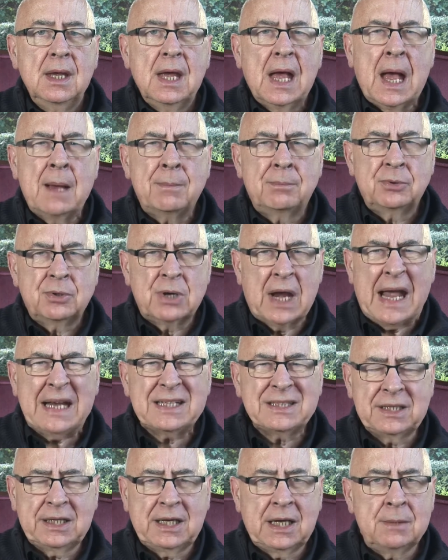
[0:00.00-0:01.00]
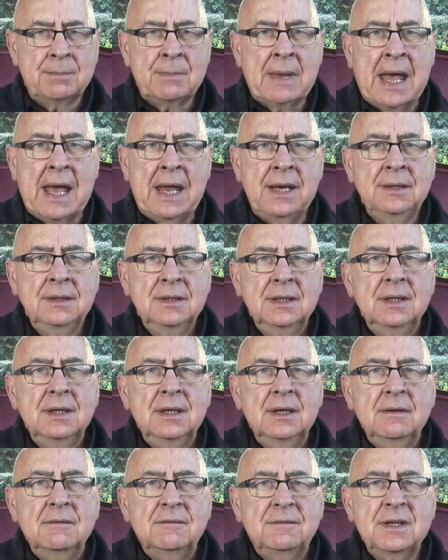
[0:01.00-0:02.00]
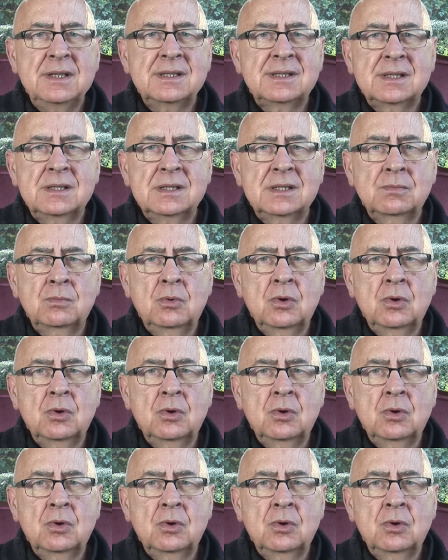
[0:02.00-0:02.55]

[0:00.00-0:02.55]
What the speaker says: A practical man, Vincent's